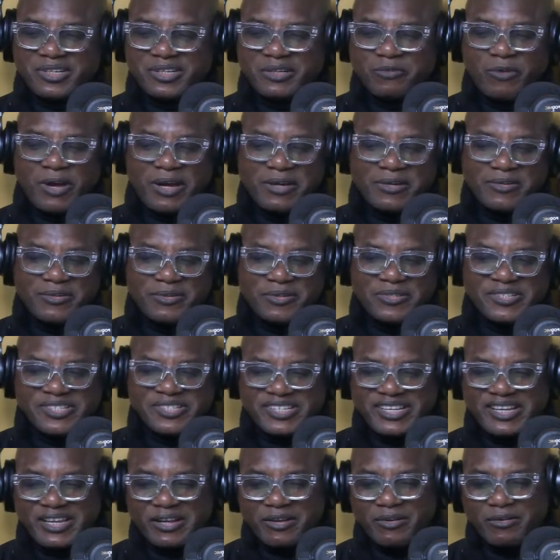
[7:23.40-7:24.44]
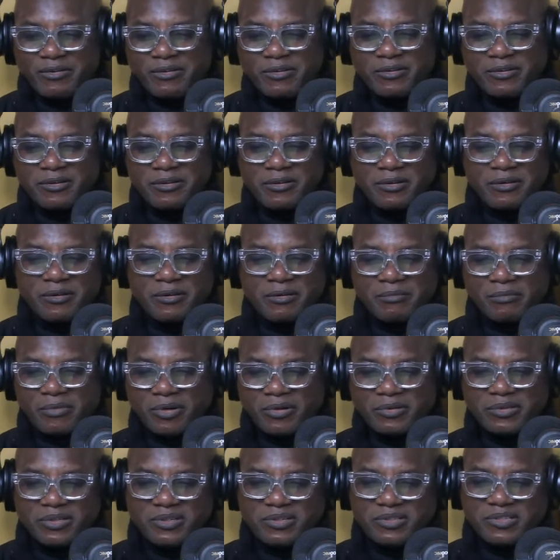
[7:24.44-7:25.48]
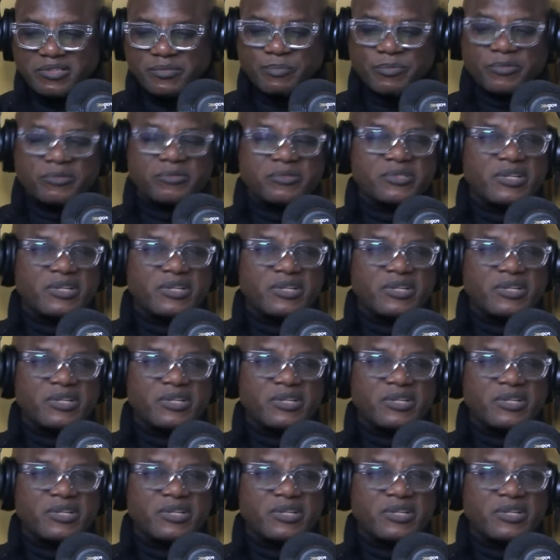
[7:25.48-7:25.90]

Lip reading: that why do single mothers put